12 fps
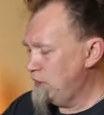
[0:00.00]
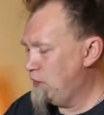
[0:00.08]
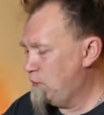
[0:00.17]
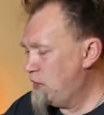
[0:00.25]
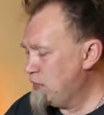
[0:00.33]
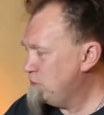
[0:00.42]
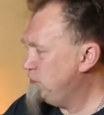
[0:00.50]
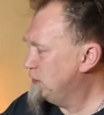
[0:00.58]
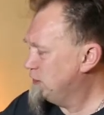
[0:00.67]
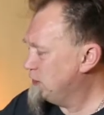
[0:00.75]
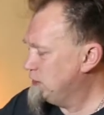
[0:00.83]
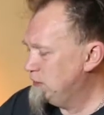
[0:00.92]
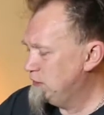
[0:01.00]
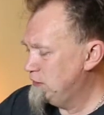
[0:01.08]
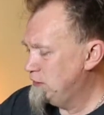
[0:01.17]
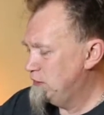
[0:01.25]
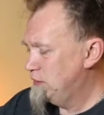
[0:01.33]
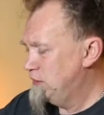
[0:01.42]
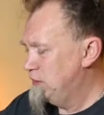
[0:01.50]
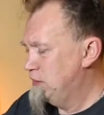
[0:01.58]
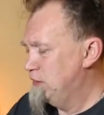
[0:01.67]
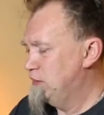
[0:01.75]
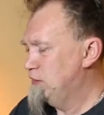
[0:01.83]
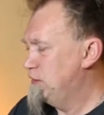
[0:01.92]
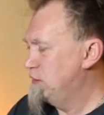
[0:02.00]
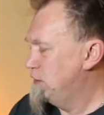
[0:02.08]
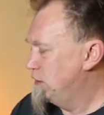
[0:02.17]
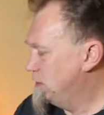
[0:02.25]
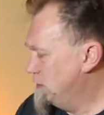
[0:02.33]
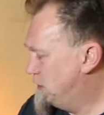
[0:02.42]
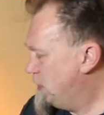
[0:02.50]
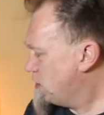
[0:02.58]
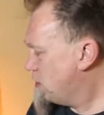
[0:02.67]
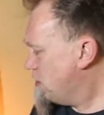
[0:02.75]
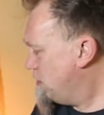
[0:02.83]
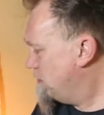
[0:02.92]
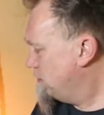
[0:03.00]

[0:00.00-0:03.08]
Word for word: A water filter, dinner,